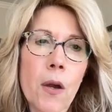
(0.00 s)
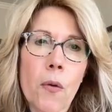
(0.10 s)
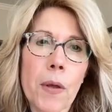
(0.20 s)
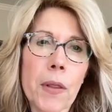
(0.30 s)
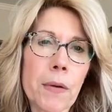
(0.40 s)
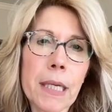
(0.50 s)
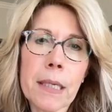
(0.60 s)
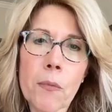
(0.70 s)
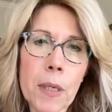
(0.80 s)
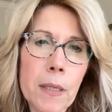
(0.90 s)
when they're
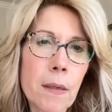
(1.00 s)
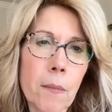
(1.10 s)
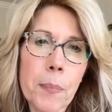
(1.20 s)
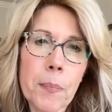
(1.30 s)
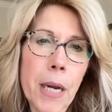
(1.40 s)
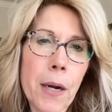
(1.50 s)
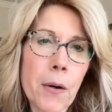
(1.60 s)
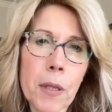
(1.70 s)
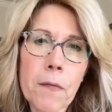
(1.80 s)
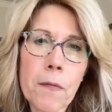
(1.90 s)
eaten with paired
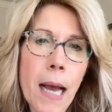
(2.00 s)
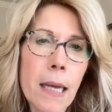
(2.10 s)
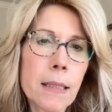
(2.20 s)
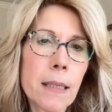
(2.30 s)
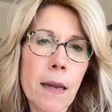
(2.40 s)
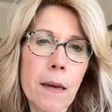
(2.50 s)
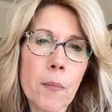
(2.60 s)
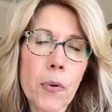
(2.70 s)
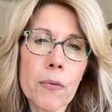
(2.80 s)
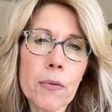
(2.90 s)
with fats
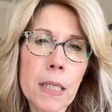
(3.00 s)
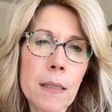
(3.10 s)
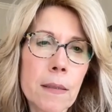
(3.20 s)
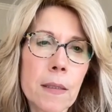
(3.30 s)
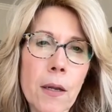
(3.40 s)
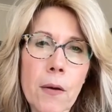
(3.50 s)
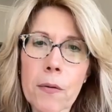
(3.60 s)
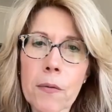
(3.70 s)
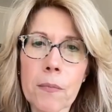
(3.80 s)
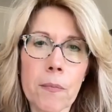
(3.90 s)
and proteins,
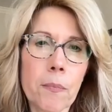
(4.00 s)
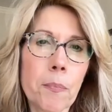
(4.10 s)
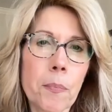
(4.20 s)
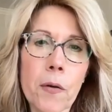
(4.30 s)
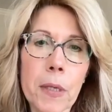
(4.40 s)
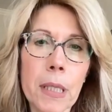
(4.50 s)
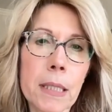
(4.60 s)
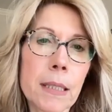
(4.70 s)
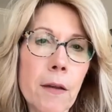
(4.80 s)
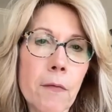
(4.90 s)
they're perfectly
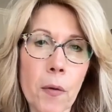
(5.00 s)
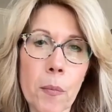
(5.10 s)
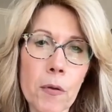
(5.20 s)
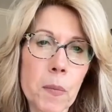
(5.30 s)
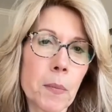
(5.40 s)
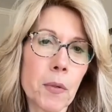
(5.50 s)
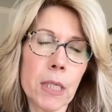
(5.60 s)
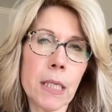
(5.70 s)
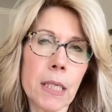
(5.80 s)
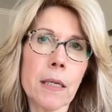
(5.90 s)
safe for most people
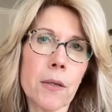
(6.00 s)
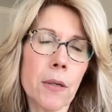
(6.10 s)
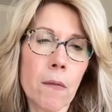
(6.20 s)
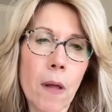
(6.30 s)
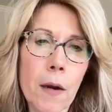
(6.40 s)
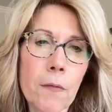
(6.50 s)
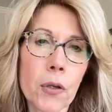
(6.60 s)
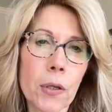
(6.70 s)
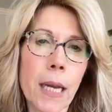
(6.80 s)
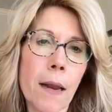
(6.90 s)
to eat. You get a lot of
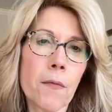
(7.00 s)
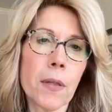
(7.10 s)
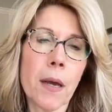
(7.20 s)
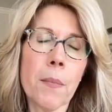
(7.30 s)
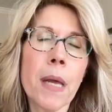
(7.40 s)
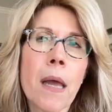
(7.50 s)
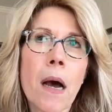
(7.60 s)
good out of them.